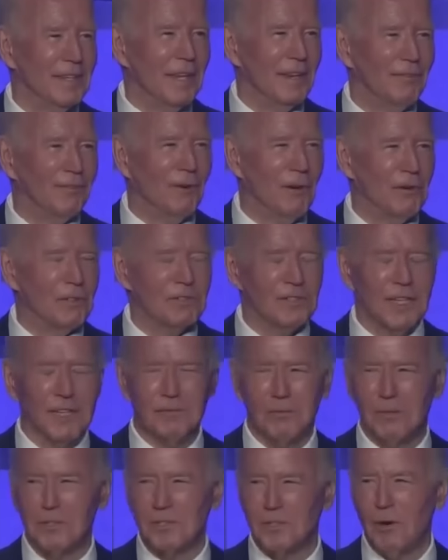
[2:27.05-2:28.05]
that folks
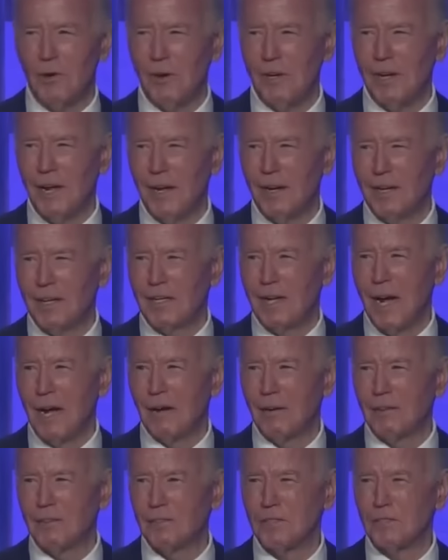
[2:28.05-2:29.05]
think what's going on in
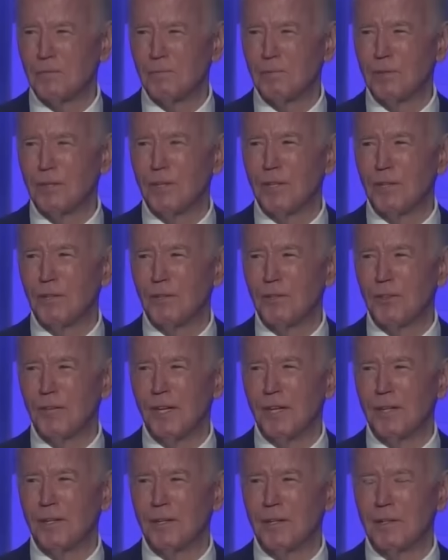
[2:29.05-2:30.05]
Congress is political
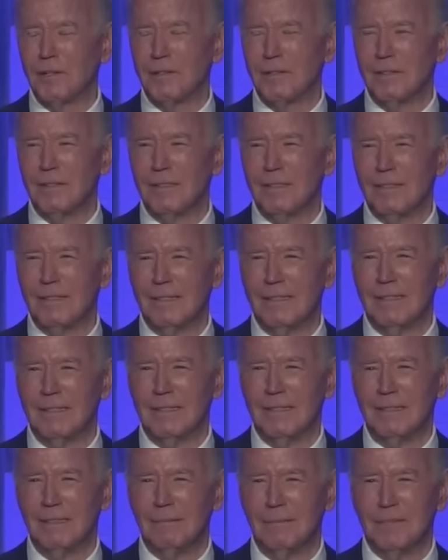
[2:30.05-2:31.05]
theater.
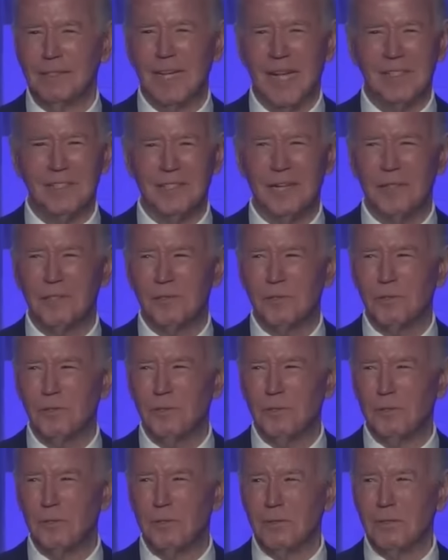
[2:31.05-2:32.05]
That's not
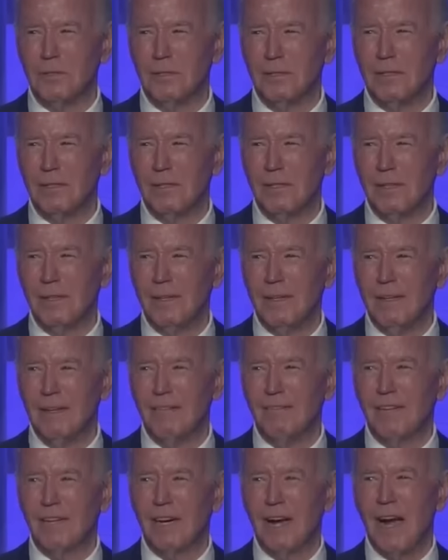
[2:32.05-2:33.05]
true.
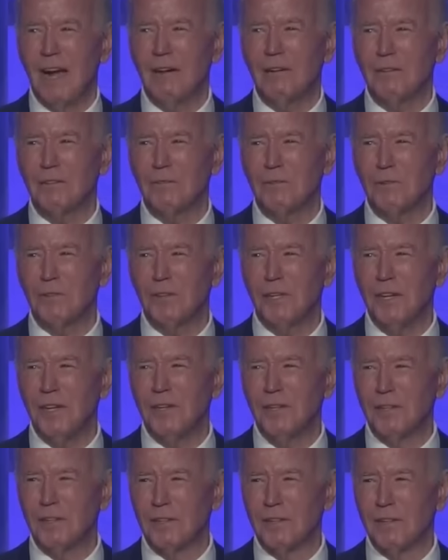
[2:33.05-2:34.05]
If Congress were
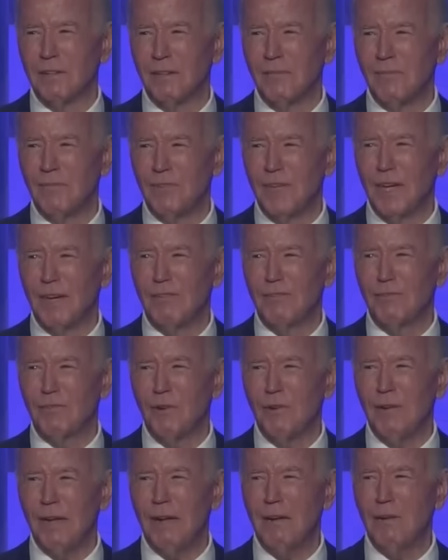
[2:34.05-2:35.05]
theater, they'd have
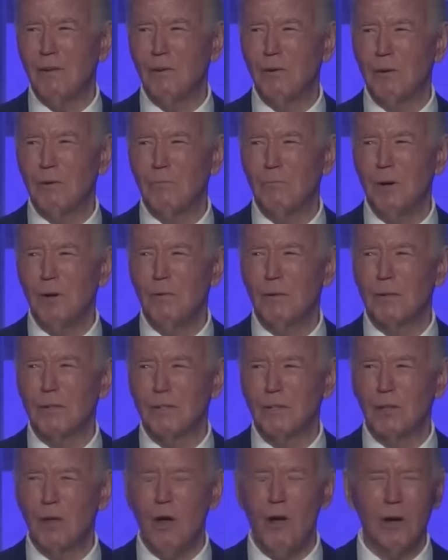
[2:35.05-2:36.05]
thrown out Lauren
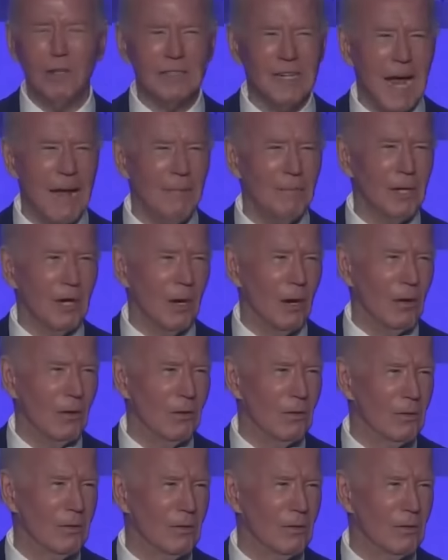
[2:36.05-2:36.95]
Boebert a long time ago.